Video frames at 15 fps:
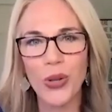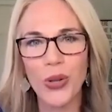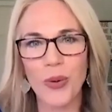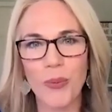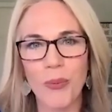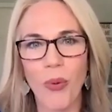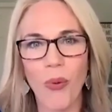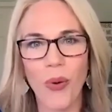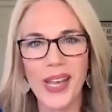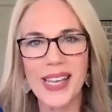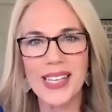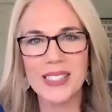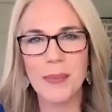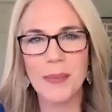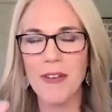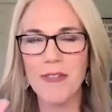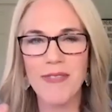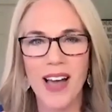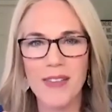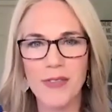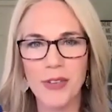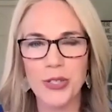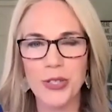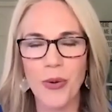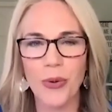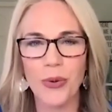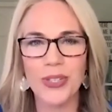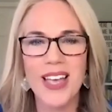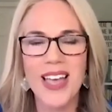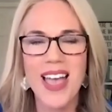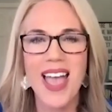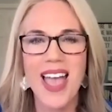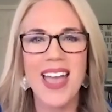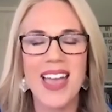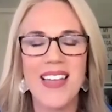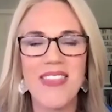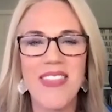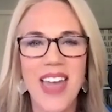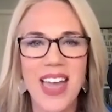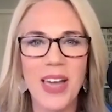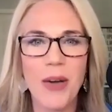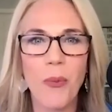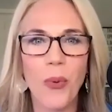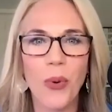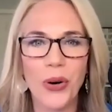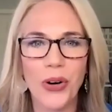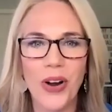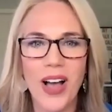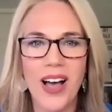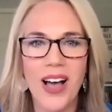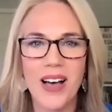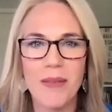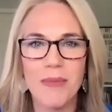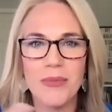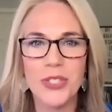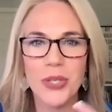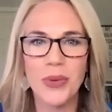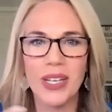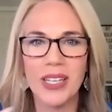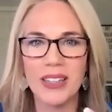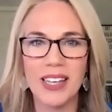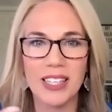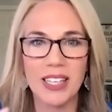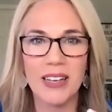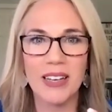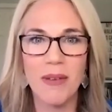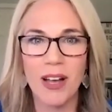little boys about five years old and they were um, doing like a,